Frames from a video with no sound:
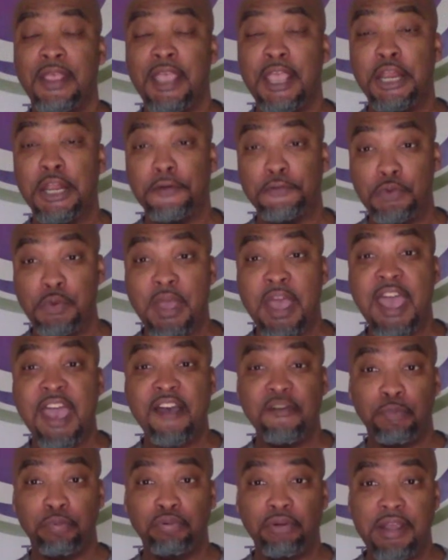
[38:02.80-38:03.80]
And if you
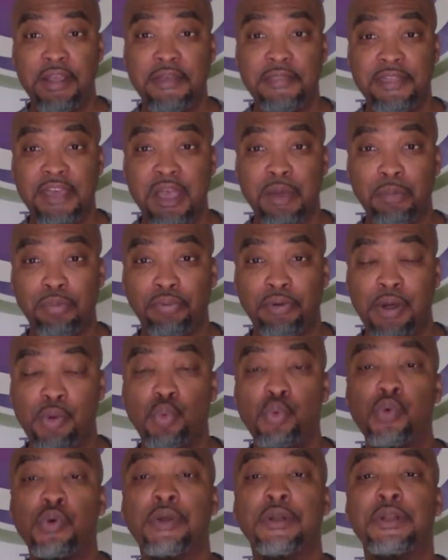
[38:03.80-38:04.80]
have prayed that prayer,
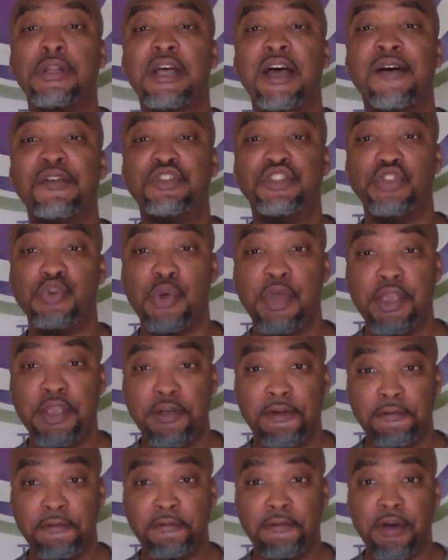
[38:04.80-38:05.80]
we would love to
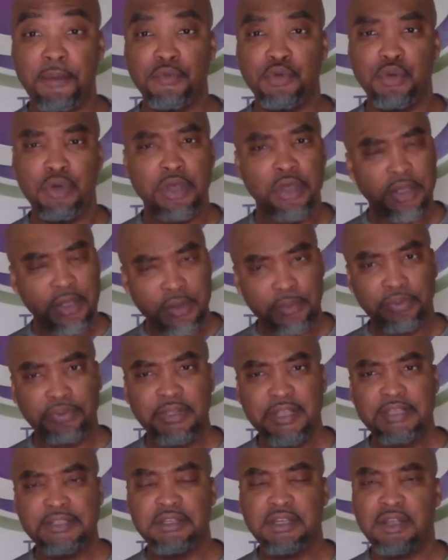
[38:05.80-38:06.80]
hear from you.
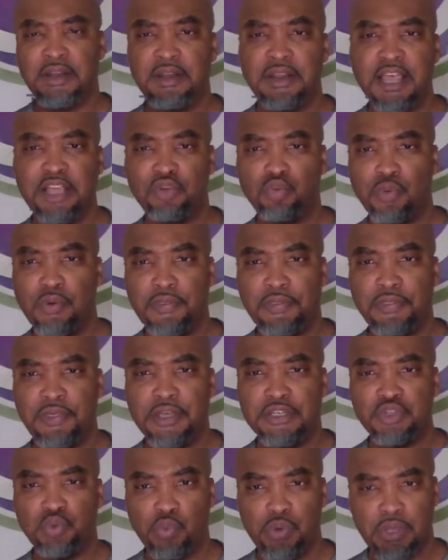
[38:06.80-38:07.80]
Please connect with
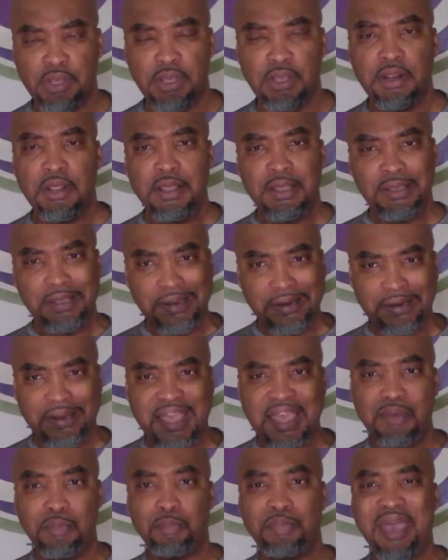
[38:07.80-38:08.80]
us so we can
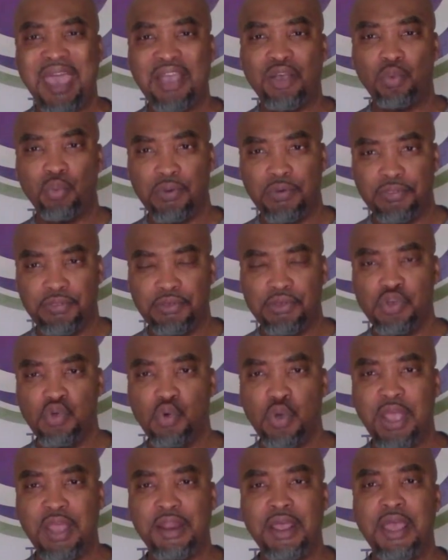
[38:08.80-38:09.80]
connect back with you
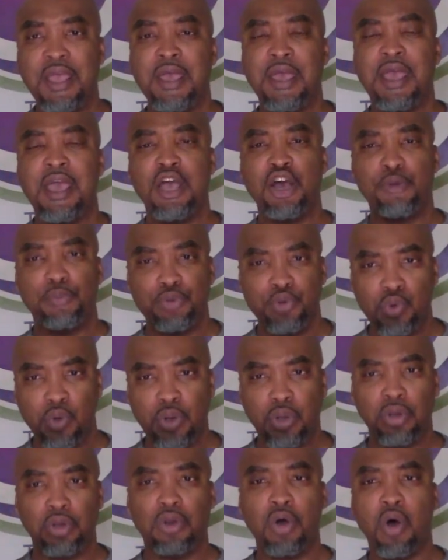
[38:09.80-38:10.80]
and help you
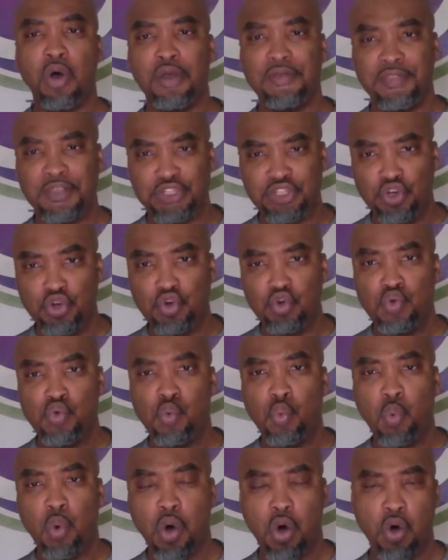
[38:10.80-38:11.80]
along in this new
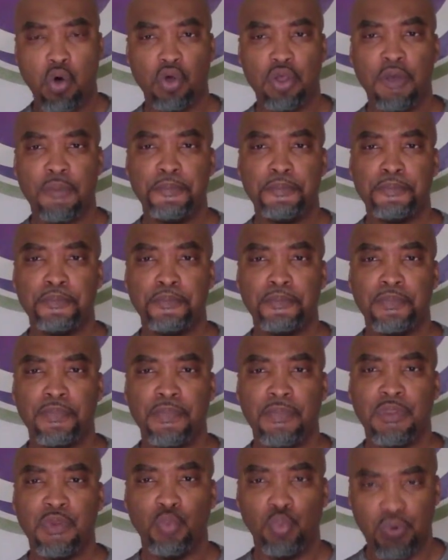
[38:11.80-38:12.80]
walk
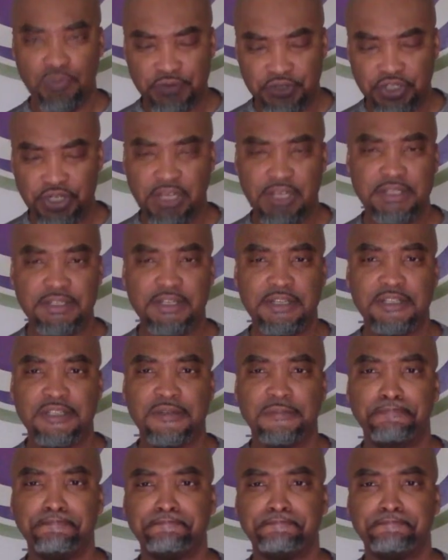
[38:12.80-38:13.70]
with Jesus.